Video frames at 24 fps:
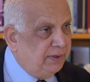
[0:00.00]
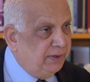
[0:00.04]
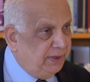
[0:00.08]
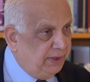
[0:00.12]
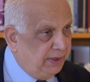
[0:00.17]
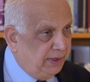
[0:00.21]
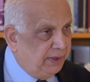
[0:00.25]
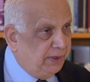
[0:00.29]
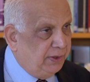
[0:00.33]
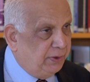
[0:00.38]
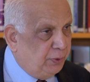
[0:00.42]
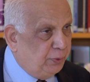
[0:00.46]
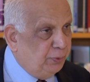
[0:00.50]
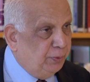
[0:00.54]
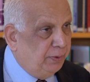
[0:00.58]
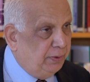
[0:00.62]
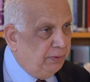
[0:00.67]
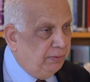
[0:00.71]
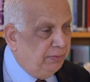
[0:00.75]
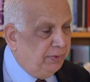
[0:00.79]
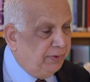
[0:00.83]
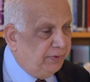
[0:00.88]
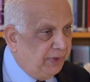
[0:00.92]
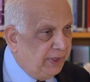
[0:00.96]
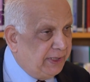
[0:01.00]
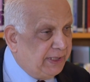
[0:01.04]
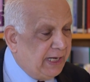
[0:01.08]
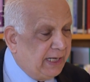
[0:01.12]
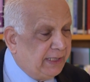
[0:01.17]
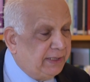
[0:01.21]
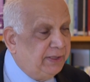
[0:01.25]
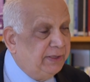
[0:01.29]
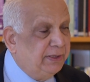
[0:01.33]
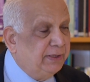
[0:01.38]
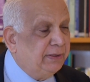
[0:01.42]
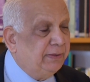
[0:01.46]
These are the two great
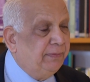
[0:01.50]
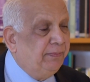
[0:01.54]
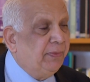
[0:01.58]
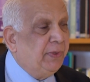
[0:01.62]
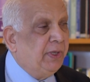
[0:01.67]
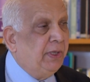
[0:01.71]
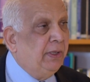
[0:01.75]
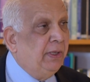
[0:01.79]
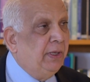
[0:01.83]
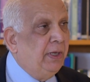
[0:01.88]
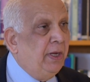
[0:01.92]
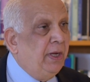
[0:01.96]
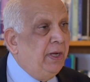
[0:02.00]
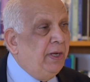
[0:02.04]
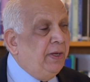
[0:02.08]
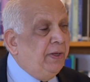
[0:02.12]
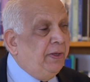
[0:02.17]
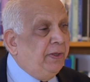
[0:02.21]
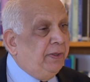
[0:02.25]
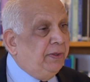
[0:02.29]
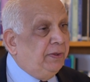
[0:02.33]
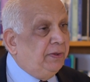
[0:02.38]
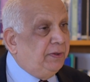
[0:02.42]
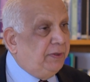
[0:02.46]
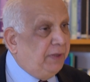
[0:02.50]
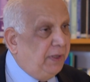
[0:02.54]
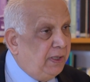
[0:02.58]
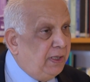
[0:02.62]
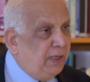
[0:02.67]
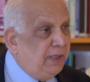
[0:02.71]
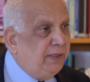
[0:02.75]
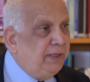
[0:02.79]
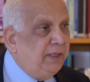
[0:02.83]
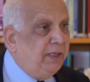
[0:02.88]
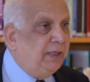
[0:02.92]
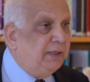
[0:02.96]
actors.
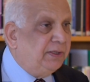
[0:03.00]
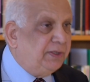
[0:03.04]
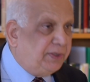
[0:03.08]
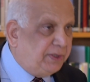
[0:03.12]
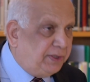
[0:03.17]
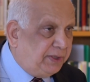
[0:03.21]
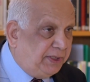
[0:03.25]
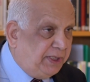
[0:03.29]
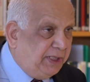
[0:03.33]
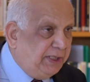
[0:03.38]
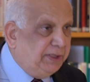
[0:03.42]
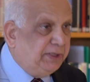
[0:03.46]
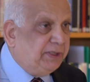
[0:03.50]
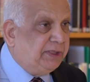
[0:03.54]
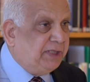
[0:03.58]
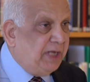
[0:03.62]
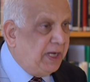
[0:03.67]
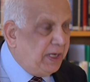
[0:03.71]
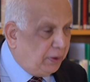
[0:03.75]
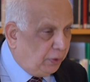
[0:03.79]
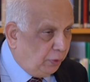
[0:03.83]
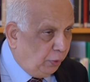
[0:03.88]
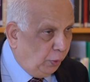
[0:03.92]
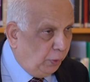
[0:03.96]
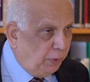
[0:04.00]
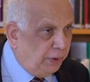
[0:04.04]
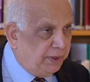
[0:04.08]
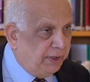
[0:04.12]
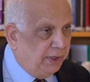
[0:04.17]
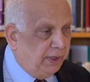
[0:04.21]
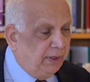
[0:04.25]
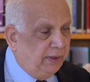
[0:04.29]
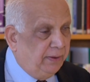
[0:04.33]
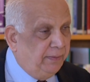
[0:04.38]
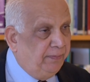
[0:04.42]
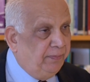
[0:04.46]
Third key
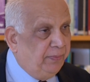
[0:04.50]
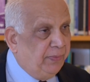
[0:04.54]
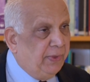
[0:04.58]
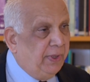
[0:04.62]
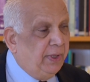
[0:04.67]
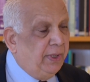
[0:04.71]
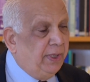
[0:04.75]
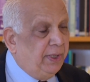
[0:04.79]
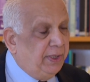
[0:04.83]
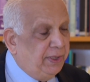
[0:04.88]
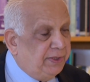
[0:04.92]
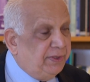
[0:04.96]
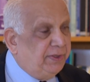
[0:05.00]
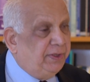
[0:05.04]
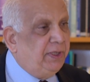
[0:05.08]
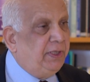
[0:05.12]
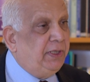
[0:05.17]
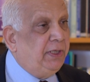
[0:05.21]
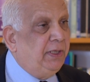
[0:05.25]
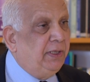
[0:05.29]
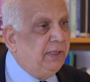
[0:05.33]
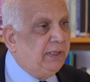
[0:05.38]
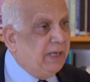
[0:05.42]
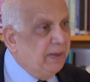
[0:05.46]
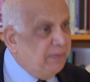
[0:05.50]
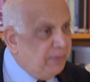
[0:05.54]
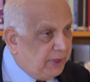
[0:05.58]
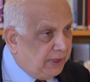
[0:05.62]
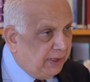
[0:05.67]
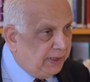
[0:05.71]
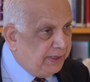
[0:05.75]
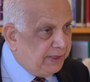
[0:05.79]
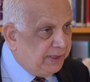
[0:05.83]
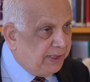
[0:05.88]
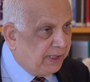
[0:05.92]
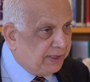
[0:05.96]
stakeholder is the
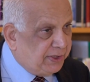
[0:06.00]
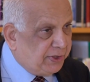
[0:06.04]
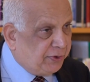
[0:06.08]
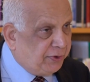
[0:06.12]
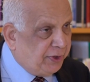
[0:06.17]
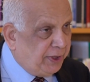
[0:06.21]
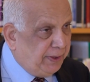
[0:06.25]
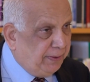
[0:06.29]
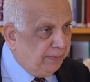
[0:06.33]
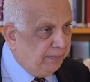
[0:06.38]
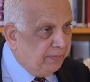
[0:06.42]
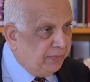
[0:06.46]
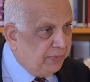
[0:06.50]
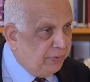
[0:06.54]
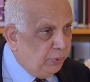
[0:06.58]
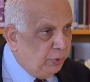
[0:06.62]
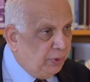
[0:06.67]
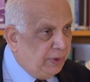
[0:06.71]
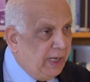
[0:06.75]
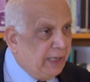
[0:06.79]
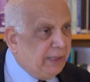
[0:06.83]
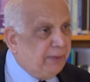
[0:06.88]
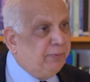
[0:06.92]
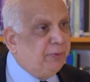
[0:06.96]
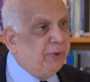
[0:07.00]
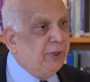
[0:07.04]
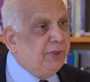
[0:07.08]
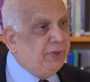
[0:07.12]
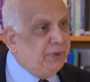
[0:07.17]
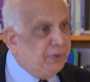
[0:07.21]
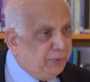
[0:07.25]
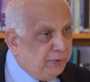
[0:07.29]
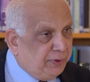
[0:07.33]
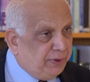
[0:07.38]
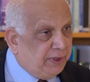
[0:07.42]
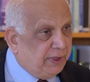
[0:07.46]
chemical industry that
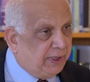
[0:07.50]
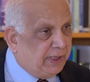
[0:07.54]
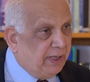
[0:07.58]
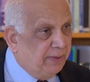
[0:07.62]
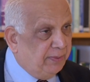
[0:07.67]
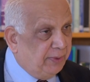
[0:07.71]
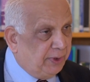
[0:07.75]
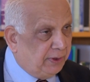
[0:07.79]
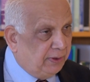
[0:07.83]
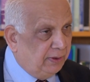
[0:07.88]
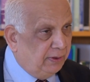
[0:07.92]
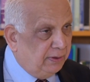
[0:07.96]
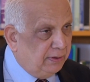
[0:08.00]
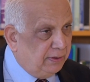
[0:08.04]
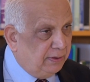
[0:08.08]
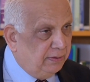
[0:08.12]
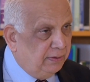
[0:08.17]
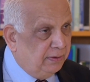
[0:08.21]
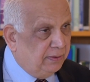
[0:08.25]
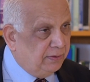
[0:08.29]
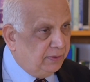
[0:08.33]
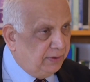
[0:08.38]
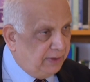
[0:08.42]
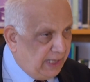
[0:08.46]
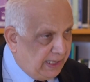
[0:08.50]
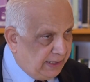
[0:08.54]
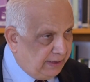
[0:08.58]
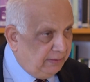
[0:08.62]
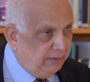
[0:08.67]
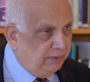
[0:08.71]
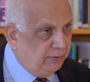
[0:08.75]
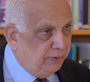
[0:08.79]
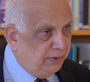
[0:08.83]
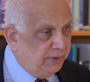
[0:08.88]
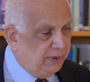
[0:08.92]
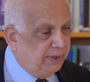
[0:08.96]
produce the chemicals, so that
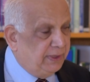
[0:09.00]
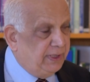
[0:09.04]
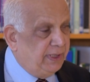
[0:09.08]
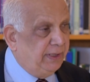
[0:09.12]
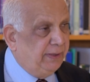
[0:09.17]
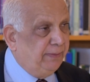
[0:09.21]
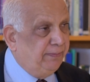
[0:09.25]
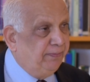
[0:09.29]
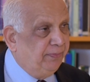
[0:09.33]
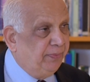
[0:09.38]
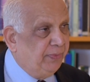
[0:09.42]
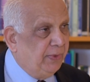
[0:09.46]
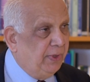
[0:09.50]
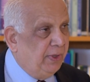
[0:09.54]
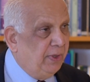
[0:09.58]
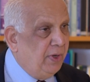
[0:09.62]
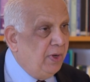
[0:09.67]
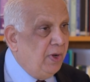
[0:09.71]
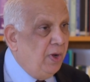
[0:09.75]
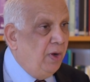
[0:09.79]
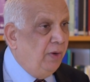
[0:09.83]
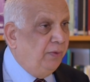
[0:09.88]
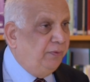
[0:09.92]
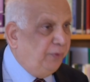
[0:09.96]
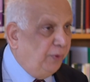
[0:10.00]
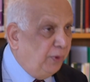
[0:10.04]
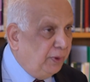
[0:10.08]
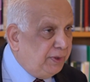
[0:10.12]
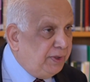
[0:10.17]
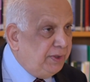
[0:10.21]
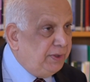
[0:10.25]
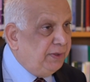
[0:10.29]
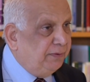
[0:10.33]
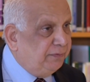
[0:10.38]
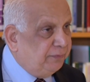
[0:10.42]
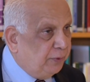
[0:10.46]
those are there. Fourth
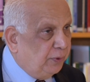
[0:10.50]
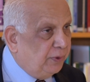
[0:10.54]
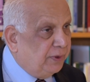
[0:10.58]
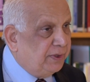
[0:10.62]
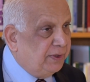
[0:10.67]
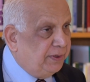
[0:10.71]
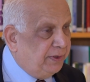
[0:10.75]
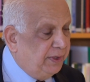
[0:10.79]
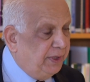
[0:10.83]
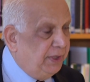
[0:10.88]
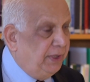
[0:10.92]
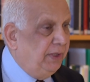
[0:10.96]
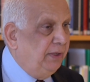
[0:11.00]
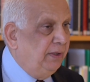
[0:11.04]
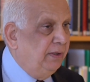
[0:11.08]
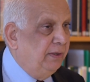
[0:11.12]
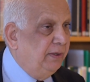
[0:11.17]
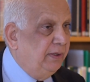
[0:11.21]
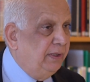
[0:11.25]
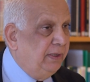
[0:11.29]
is, of course, the